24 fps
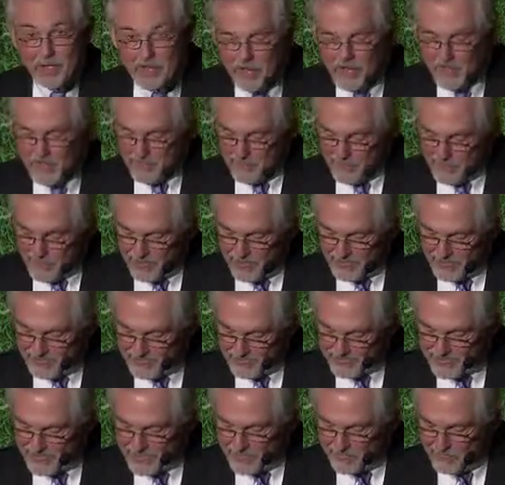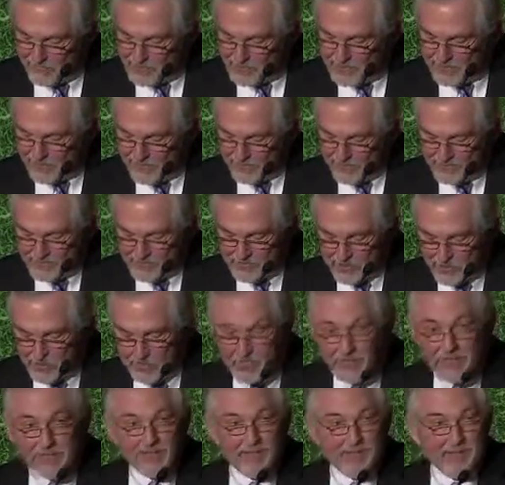over a period of time was
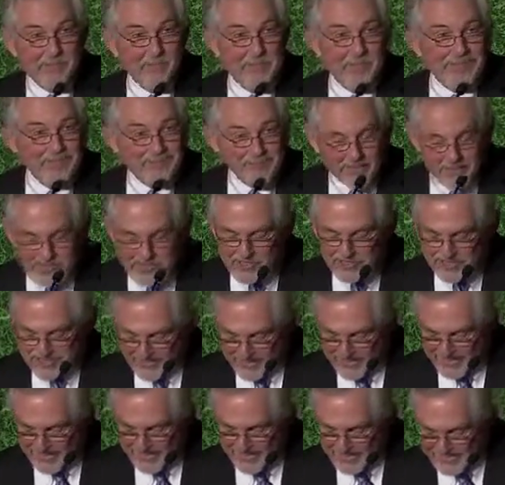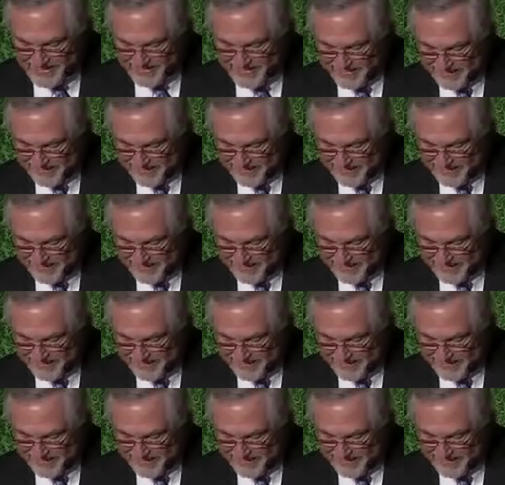reinterpreted as being visionary.